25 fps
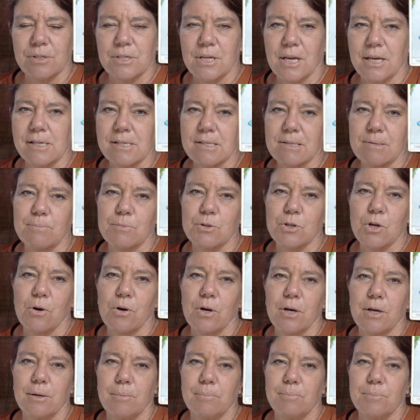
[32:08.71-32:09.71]
Take some
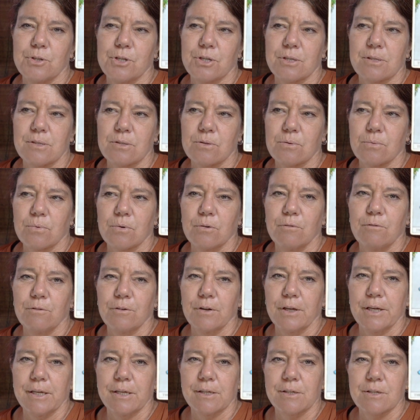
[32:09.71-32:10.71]
time just to
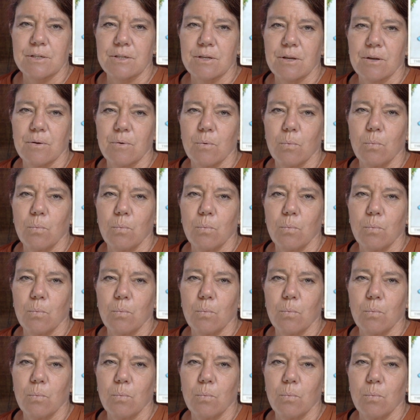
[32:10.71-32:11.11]
reflect